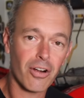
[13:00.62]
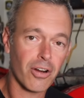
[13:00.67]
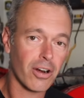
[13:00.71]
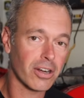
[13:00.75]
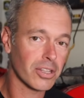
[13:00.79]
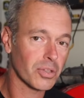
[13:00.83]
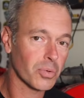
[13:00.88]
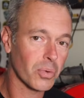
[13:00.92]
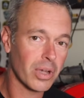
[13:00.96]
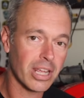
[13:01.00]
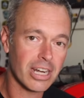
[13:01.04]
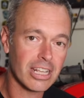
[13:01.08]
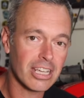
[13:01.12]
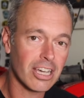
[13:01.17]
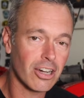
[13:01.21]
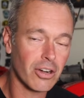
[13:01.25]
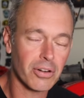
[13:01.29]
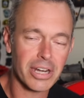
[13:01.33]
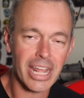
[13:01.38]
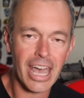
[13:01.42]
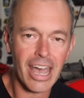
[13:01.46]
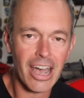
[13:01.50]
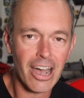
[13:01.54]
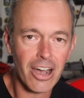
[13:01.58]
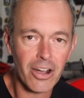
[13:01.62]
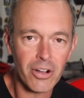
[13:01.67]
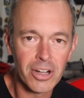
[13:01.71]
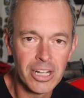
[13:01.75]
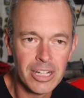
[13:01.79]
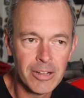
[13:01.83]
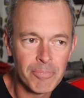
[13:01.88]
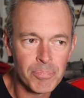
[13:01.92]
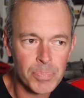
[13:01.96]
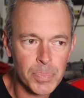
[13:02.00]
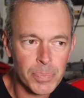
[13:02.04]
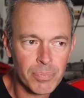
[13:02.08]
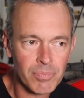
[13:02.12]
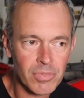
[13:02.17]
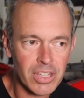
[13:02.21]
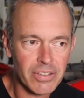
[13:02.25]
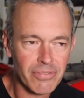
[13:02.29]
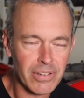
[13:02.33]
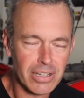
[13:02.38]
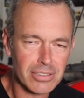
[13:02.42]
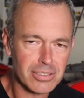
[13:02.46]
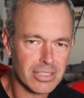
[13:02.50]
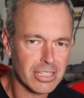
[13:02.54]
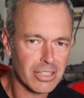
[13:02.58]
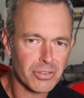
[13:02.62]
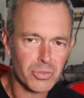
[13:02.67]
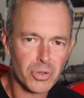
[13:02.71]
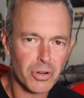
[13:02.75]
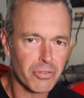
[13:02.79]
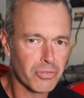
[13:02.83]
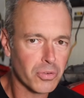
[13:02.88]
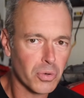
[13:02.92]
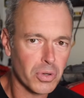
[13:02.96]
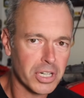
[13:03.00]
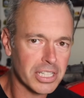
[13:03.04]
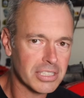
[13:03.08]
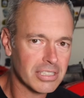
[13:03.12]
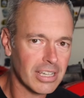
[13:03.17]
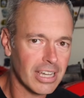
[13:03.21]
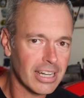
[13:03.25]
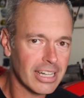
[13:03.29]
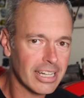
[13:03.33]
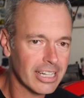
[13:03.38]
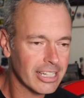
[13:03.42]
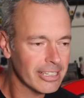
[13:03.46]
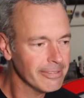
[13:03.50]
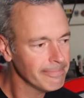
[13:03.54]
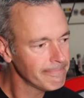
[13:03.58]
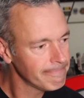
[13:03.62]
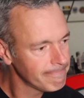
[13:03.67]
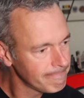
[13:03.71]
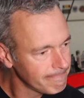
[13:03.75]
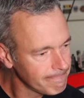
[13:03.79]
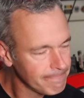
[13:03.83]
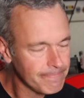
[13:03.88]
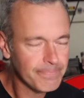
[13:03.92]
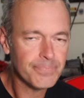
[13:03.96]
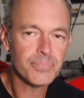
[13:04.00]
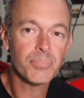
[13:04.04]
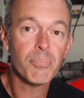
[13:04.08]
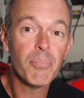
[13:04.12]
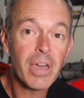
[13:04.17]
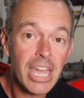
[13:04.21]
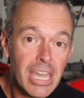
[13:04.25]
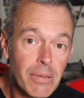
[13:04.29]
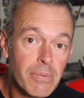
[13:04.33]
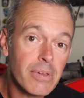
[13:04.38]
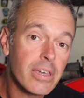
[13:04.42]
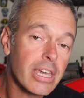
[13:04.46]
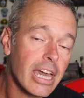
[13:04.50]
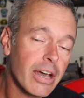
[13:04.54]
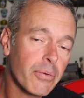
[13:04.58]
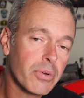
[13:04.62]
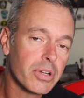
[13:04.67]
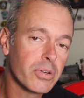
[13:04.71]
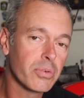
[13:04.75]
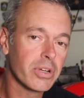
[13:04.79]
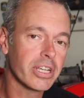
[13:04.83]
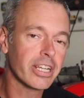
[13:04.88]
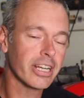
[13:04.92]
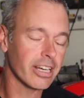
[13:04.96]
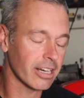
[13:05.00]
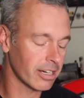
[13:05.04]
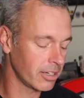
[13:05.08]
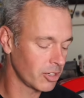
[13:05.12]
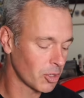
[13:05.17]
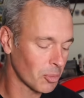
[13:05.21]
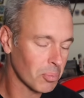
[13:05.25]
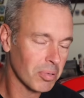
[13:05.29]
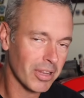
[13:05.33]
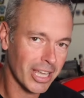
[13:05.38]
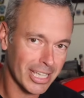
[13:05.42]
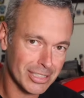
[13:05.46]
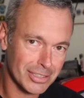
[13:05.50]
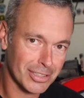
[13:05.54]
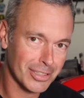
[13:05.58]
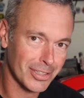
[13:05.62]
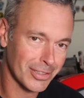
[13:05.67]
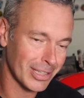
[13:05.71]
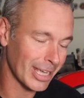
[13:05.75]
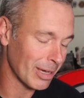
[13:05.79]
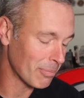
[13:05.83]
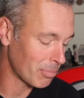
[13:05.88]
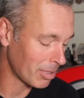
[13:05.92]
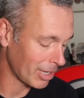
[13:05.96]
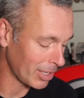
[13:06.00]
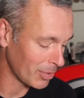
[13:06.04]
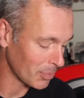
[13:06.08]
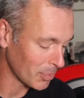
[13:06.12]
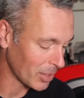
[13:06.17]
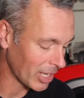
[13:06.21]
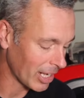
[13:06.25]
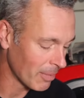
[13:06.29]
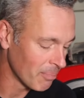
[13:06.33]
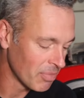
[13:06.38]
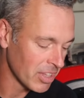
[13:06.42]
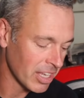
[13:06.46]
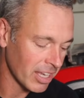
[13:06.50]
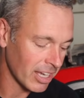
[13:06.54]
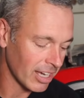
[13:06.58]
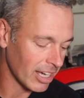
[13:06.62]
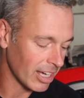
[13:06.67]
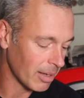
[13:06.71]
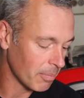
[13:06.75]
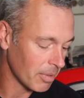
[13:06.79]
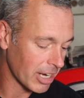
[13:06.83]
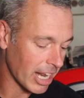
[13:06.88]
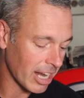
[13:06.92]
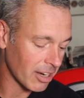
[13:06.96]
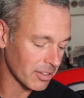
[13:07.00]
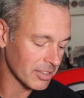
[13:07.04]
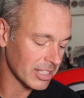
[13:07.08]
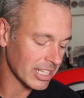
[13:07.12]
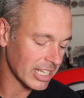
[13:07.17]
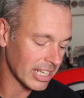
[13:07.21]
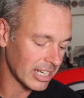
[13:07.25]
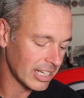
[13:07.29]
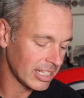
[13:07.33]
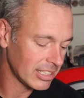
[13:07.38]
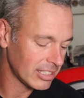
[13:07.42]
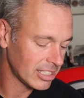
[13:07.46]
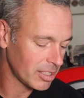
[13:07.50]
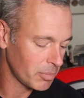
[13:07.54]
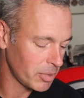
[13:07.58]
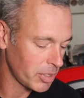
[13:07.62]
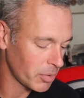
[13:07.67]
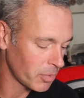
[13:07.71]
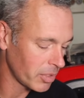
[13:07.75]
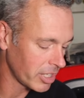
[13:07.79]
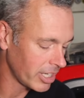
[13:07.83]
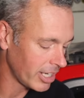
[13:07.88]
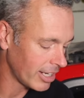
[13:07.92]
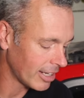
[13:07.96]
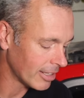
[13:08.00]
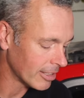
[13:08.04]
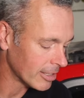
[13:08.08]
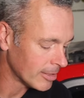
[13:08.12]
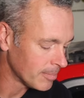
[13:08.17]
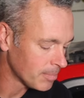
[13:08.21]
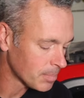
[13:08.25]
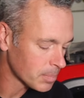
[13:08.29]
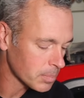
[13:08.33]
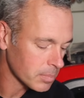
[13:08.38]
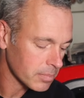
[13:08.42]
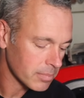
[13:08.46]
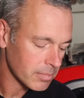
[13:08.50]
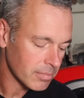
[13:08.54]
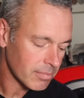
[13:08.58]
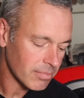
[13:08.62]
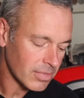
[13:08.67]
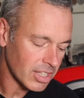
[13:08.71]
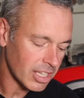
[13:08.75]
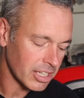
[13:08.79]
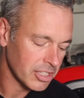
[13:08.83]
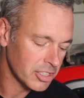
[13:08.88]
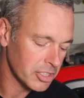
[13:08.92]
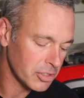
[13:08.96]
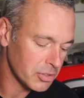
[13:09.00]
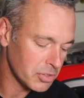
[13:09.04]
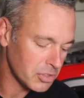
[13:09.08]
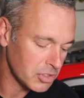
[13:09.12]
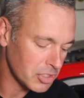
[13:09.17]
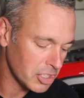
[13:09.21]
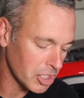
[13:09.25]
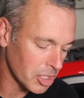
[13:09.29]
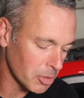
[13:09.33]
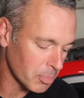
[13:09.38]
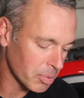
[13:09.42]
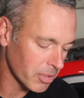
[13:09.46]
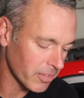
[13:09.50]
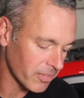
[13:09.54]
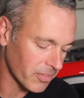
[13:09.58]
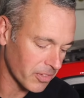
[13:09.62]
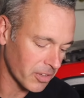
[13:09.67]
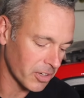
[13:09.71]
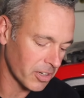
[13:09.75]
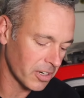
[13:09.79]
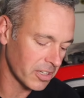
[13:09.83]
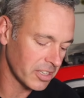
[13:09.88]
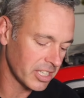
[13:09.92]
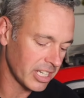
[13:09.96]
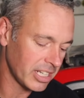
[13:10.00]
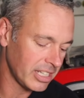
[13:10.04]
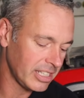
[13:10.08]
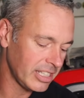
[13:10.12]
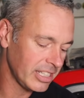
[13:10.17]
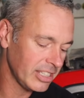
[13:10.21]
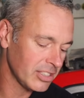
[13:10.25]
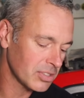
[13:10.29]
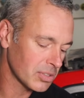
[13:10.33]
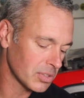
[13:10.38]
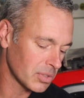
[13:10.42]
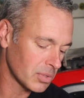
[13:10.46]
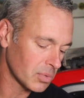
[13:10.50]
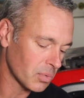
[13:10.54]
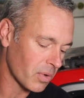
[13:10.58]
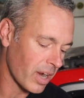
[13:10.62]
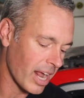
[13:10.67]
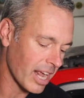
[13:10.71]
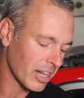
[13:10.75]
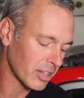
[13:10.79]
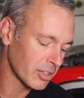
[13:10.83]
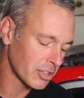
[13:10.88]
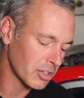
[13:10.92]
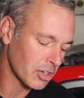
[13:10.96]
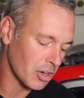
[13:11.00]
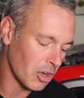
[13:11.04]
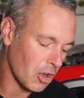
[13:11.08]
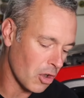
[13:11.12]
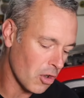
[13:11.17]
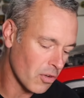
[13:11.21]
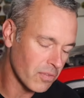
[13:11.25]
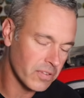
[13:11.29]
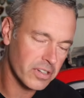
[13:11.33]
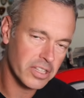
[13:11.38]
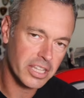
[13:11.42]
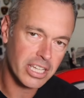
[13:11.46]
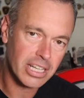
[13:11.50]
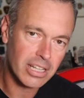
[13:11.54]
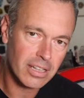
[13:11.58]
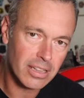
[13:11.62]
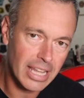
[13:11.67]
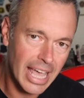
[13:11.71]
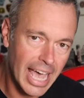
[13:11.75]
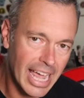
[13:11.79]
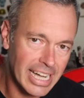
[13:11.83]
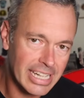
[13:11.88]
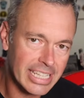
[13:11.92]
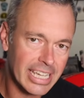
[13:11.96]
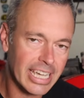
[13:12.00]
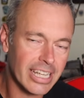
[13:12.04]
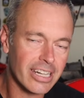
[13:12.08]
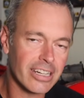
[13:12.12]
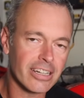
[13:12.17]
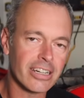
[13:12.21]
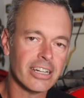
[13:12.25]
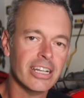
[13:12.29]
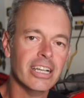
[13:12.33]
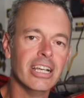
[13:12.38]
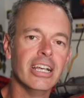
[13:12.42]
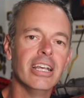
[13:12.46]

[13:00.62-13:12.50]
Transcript: are the way to go. Now, if I was going to throw 40s on here, maybe I would regear. No plans to do that, by the way, but I don't think it needs to be regeared. Do you still prefer the diesel Wrangler over the Gladiator?